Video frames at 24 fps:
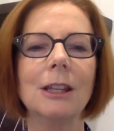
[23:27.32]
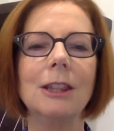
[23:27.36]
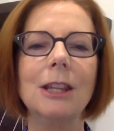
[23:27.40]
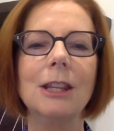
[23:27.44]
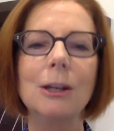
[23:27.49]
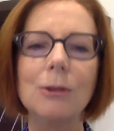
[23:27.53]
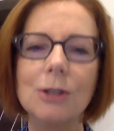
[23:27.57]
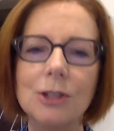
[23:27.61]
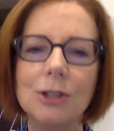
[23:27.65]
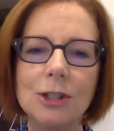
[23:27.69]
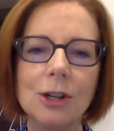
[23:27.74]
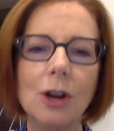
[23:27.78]

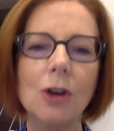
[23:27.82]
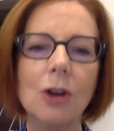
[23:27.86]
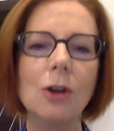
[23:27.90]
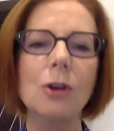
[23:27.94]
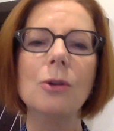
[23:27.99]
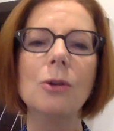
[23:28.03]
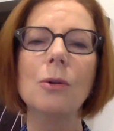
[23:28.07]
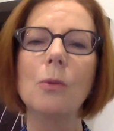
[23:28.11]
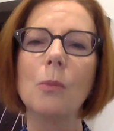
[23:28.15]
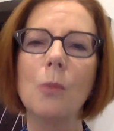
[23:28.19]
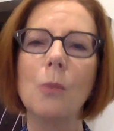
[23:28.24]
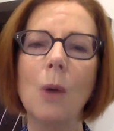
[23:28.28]
There is
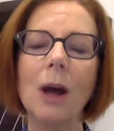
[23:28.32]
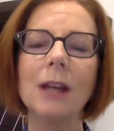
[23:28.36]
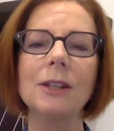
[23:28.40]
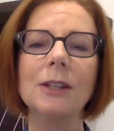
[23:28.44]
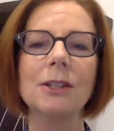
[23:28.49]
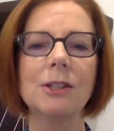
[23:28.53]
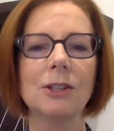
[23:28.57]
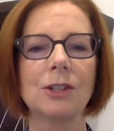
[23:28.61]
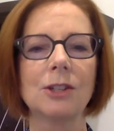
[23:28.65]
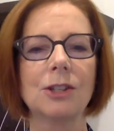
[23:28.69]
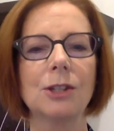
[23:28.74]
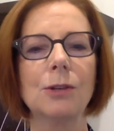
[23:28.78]
no
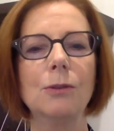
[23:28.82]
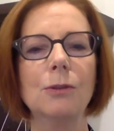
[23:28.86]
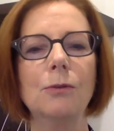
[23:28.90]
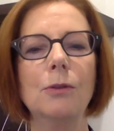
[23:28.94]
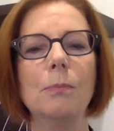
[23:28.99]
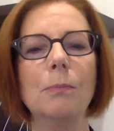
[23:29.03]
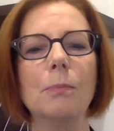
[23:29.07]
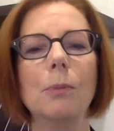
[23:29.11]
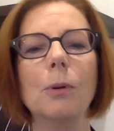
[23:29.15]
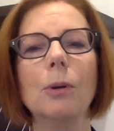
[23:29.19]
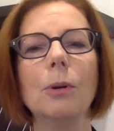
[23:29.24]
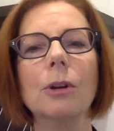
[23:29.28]
one silver
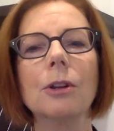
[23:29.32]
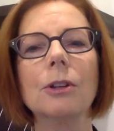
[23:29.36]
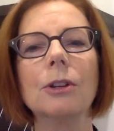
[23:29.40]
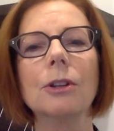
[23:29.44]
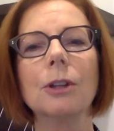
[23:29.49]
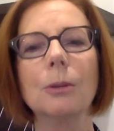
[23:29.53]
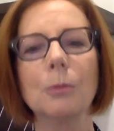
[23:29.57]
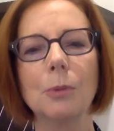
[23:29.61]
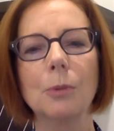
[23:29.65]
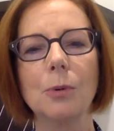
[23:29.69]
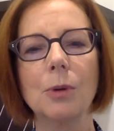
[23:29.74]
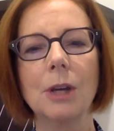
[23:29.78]
bullet
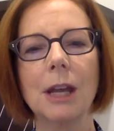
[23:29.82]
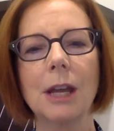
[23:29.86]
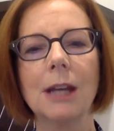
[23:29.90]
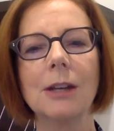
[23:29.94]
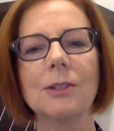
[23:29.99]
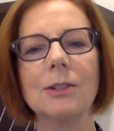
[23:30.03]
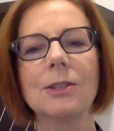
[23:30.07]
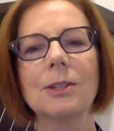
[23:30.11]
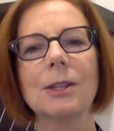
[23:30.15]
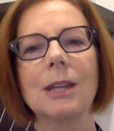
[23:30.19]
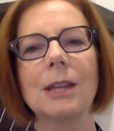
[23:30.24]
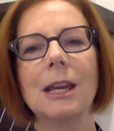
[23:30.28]
that will get
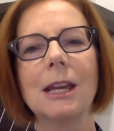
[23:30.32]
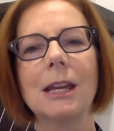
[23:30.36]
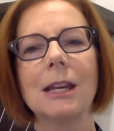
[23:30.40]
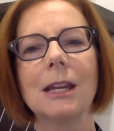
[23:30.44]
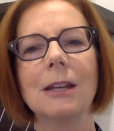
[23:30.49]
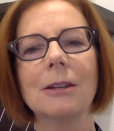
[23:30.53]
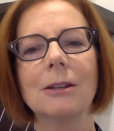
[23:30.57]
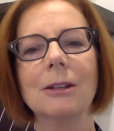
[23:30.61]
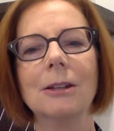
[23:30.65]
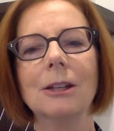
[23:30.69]
us there.